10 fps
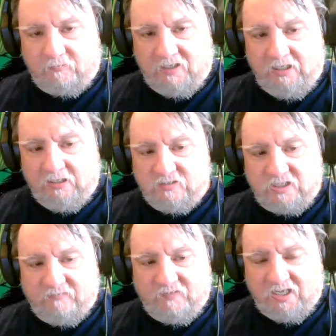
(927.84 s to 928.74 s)
radios
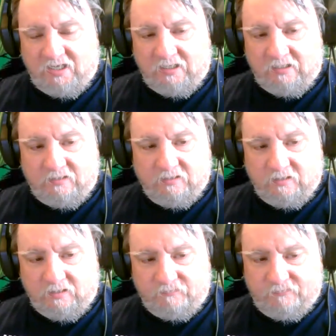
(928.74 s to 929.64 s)
I've got,
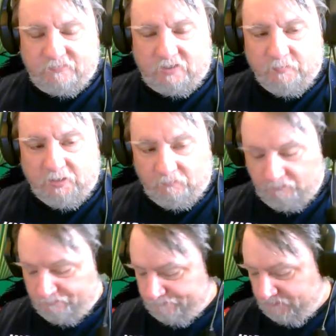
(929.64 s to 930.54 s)
I
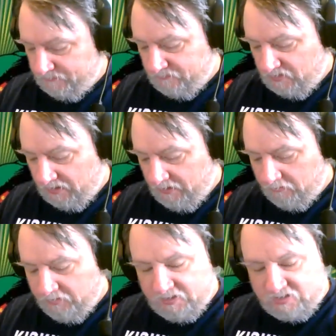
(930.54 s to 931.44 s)
mean, I
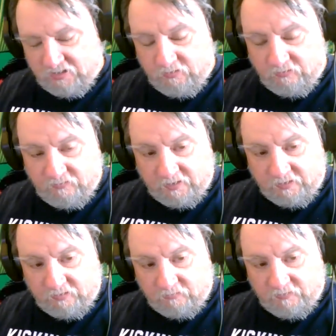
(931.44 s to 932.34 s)
go into the
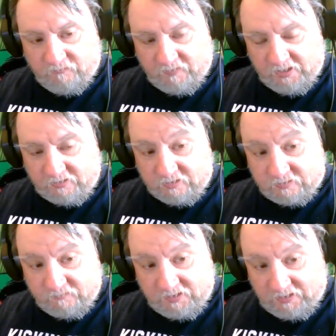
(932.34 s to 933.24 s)
reflectors
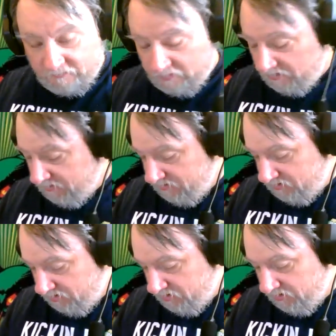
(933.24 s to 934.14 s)
and whatever, and I could
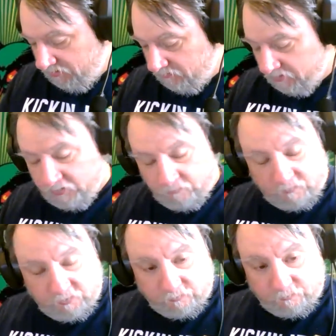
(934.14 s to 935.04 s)
talk anywhere in the
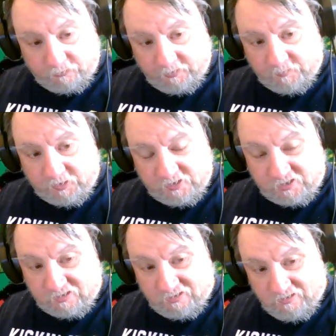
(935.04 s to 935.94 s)
world pretty
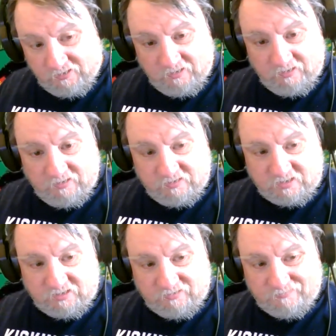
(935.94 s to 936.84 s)
much.
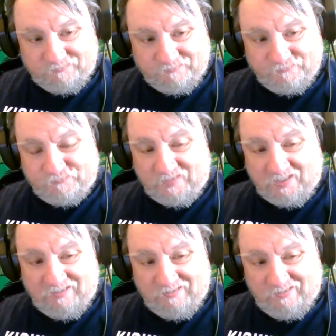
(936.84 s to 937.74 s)
So,
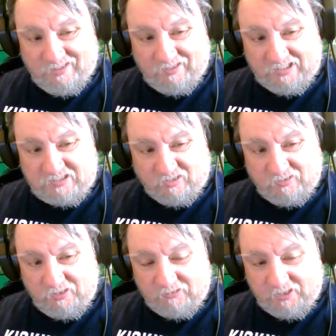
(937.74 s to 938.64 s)
and that's on
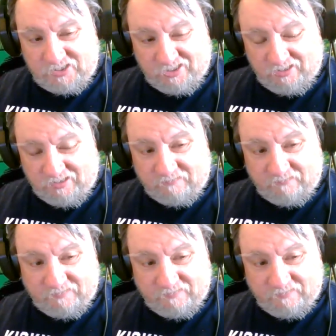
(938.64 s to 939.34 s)
UHF.